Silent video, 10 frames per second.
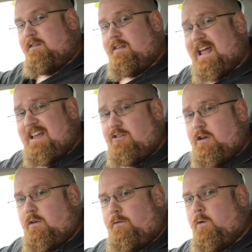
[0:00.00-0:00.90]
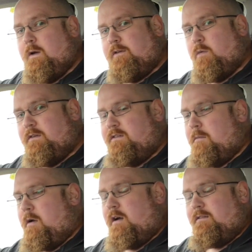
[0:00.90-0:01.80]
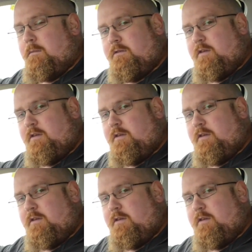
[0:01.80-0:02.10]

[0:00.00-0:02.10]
so that is useful if you want some items